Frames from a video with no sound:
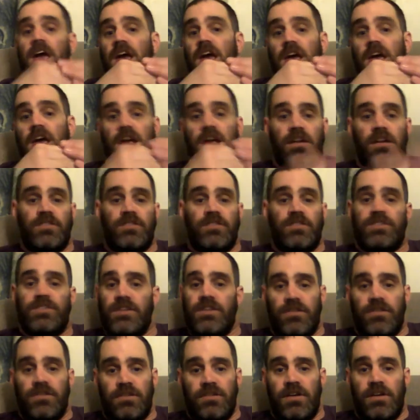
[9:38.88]
and I'll
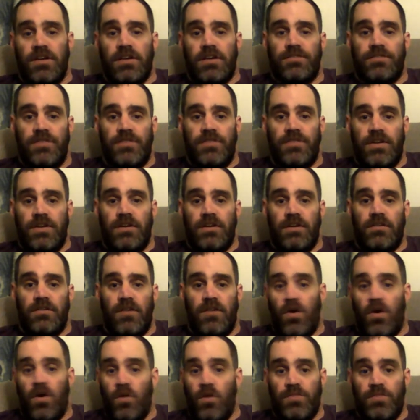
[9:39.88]
see you on the next video.
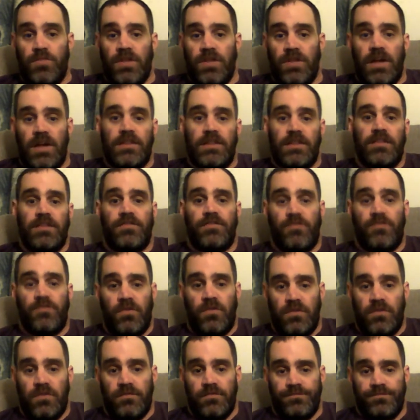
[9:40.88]
I hope you like this
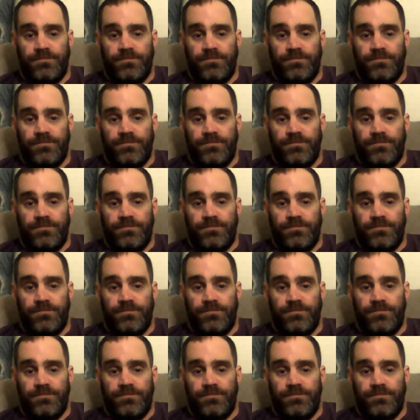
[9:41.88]
one.